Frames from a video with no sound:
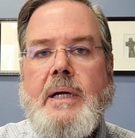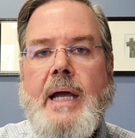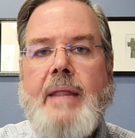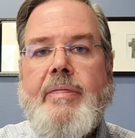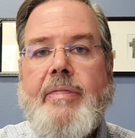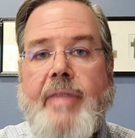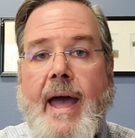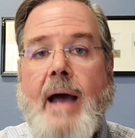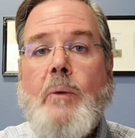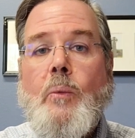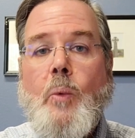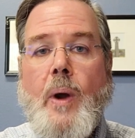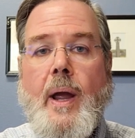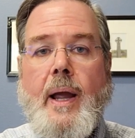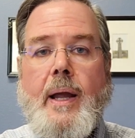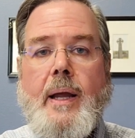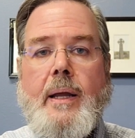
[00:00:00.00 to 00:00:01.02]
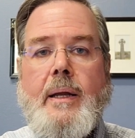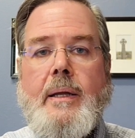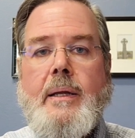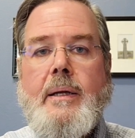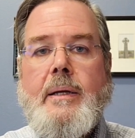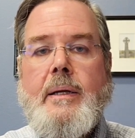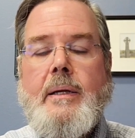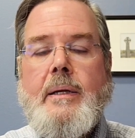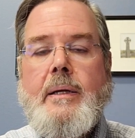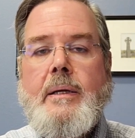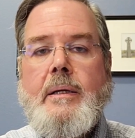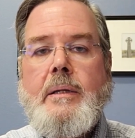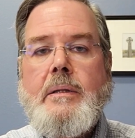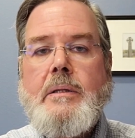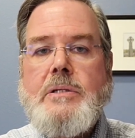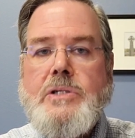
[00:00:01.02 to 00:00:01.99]
And that way,
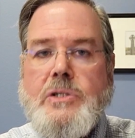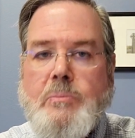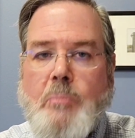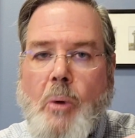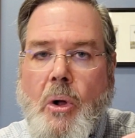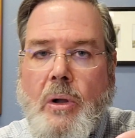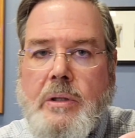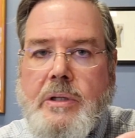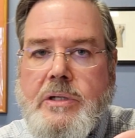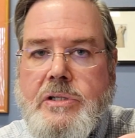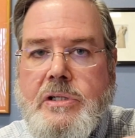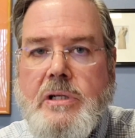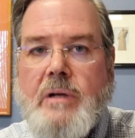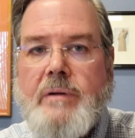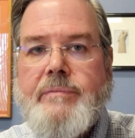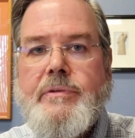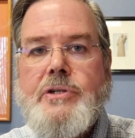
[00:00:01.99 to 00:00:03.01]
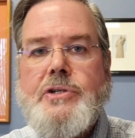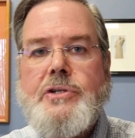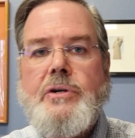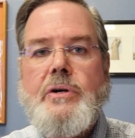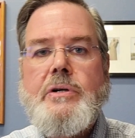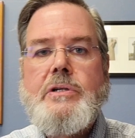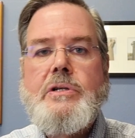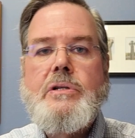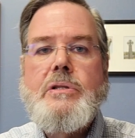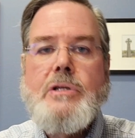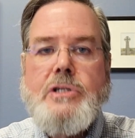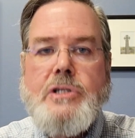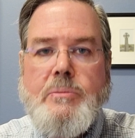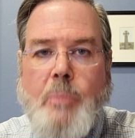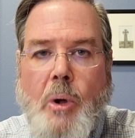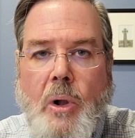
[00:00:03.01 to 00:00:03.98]
the smallness of the church, the
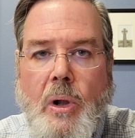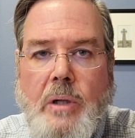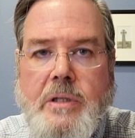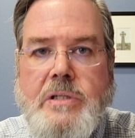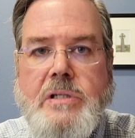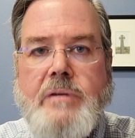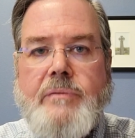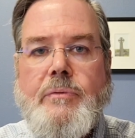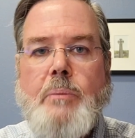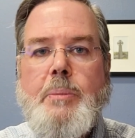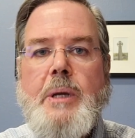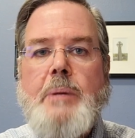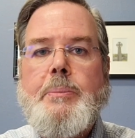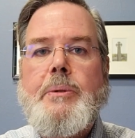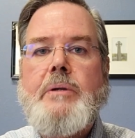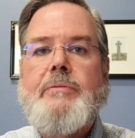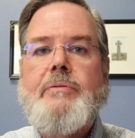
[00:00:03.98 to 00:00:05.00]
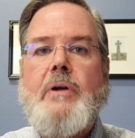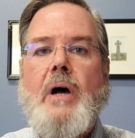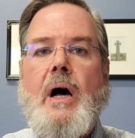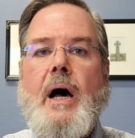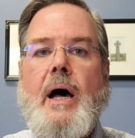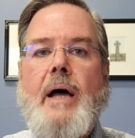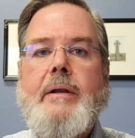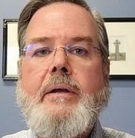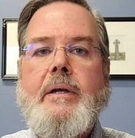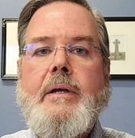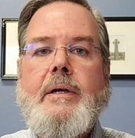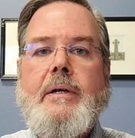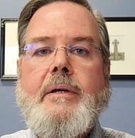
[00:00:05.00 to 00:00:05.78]
smallness of the people of God,